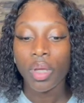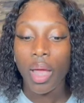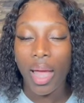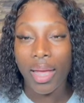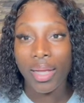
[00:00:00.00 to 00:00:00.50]

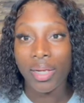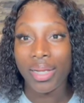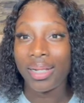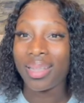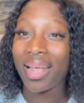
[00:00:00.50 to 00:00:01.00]
And
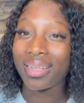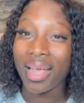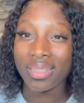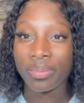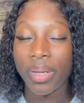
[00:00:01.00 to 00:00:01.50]
in that
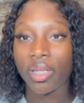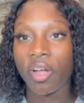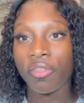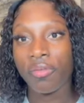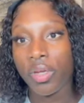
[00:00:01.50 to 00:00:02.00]
aspect
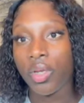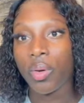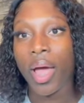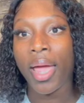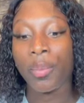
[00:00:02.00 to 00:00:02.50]
of the video,
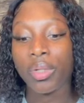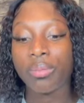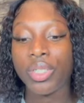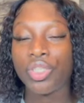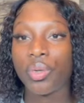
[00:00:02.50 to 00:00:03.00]
I will
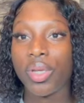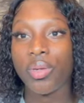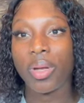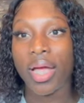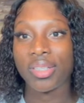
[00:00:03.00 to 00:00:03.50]
be showing
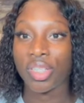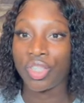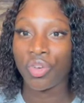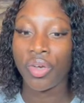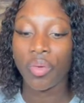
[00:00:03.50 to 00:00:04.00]
you guys a
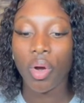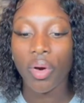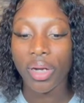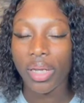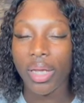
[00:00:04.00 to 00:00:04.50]
screen
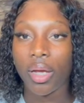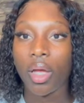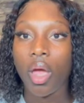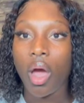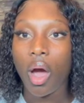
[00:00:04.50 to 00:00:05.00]
recording
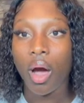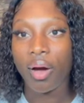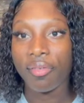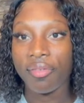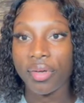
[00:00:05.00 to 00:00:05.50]

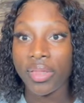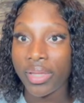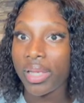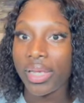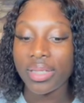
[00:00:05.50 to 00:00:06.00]
of
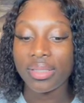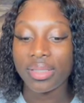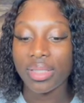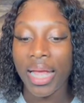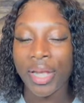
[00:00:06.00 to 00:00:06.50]
the
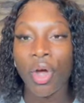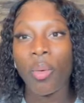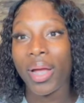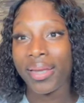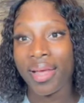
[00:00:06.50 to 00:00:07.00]
list and how
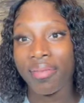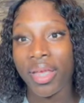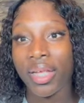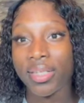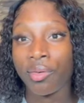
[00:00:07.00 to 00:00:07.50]
I
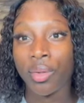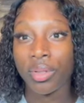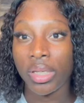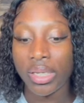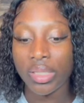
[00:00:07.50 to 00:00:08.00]
navigate around
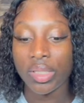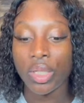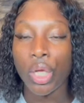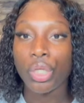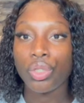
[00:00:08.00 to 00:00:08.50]
the list
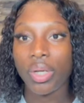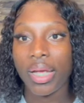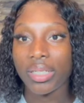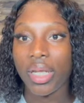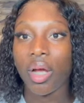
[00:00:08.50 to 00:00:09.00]
to
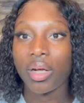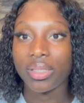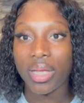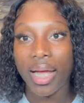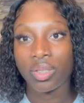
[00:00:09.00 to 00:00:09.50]
get in
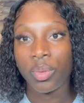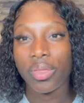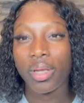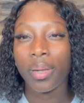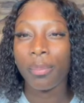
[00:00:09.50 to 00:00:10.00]
contact with
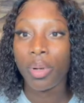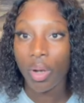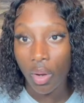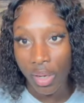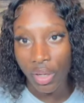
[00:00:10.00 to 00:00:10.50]
an
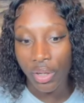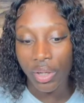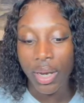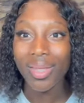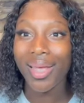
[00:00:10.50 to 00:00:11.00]

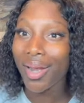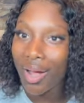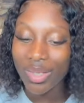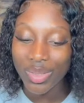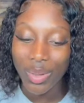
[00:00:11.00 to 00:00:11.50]
employer. And
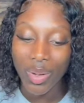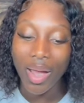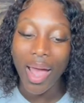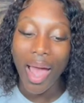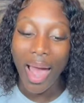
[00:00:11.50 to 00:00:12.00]
also
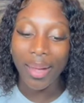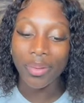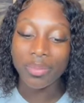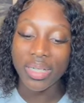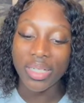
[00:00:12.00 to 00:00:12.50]
I
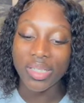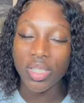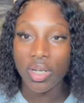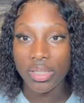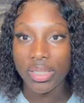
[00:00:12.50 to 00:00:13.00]
will be
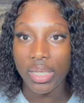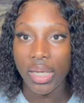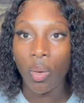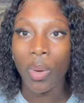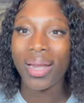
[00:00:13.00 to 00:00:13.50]

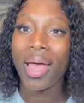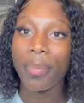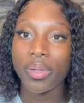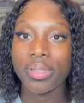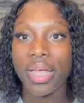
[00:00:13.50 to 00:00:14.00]
discussing what
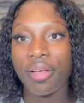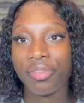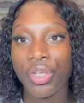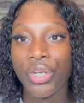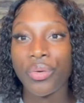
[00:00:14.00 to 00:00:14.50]
happens
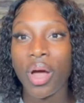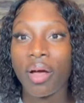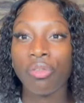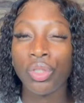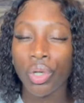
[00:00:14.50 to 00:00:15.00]
after you
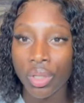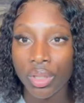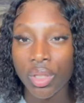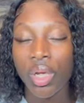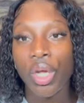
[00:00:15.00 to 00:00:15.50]
have
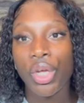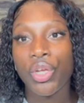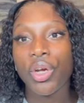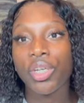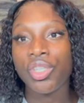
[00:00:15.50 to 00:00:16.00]
done
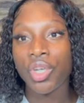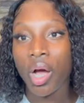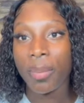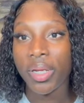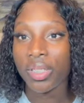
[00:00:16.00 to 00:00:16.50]
your
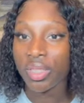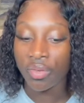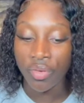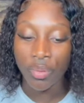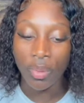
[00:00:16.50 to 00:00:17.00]
job
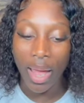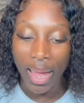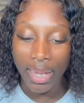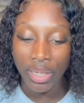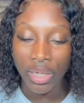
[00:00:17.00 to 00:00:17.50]
interview
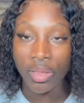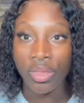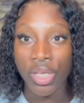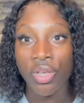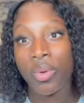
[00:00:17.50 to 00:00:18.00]
and the
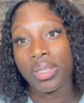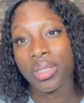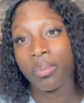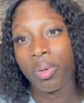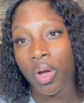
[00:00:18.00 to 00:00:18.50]
US
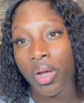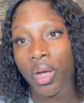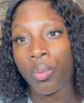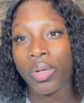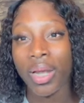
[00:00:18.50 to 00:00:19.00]
employer
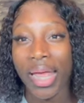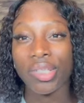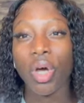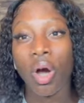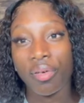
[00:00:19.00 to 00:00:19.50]
would like
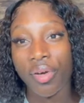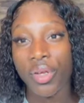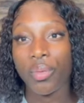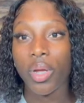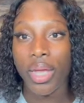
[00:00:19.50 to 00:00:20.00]
to offer
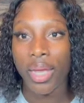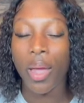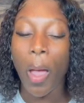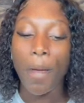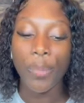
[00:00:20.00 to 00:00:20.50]
you
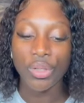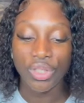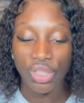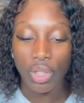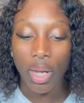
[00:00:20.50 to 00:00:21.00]
a
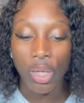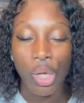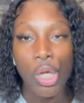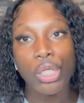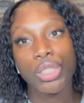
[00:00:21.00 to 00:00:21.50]
position.
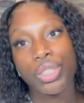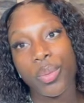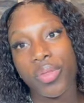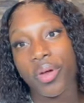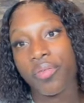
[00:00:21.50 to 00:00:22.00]
So
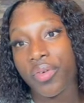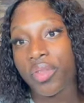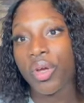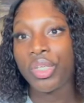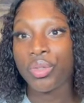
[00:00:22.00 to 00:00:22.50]
without
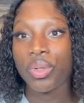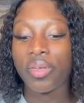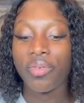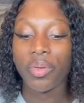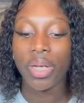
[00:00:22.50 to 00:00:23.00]
further ado,
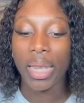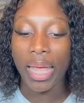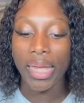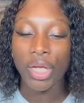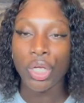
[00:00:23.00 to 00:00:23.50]
if you'd
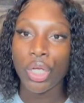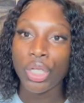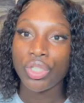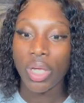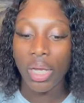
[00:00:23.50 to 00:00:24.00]
like
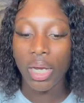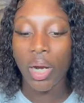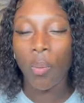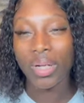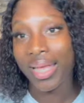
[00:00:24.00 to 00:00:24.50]
to hear
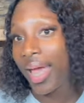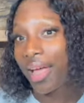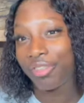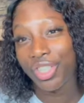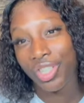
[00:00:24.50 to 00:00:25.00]
what I
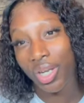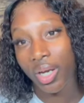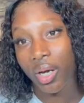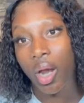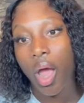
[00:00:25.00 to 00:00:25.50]
have to
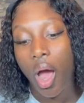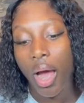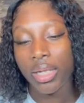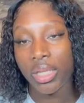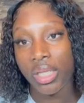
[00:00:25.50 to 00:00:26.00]
share
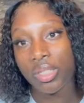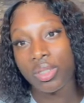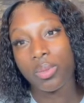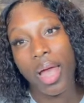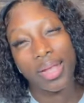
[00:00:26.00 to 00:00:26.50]
on these
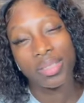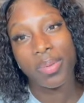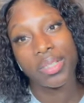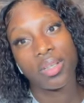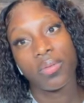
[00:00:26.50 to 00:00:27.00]
two
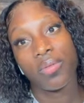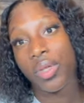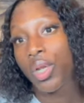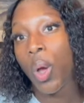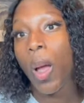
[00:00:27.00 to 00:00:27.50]
aspects of the
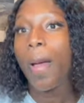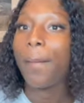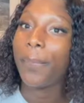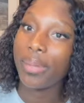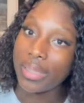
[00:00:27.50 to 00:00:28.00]
video,
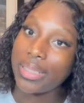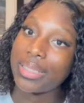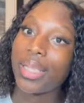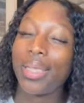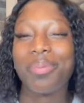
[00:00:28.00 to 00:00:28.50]
please
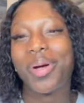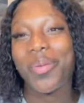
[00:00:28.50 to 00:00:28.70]
keep on